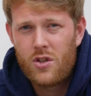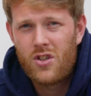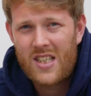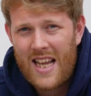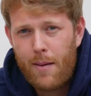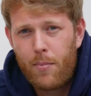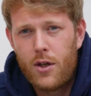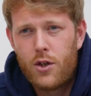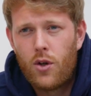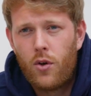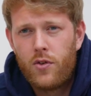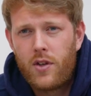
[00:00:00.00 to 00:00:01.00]

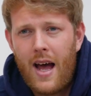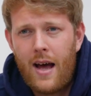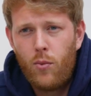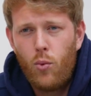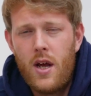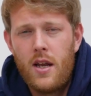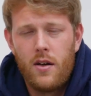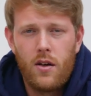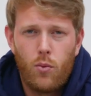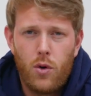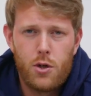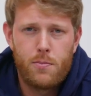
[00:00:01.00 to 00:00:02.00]
established on downwind,
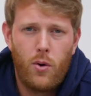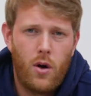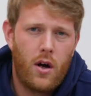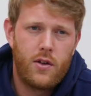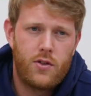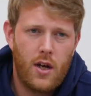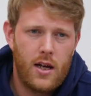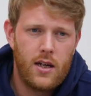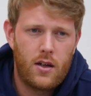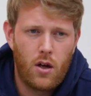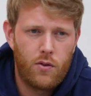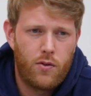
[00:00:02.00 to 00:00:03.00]
at which point I'd say
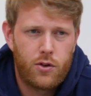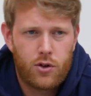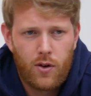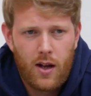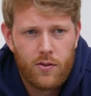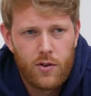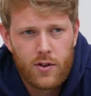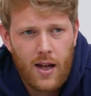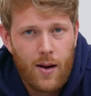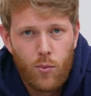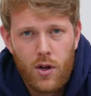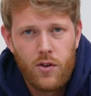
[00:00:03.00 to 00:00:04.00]
Golf Oscar Alpha,
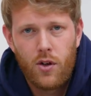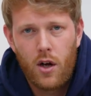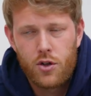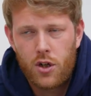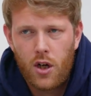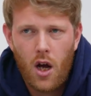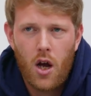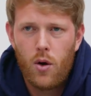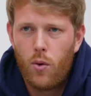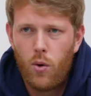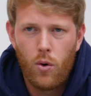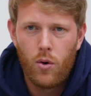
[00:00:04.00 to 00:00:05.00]
downwind, touch and
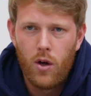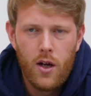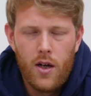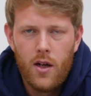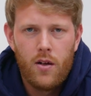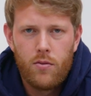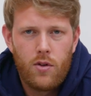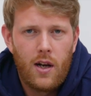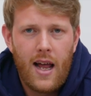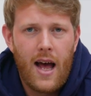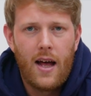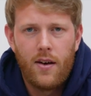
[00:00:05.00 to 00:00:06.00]
go, or to
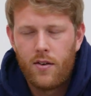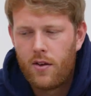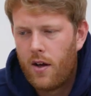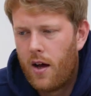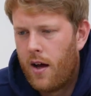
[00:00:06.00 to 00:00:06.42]
land.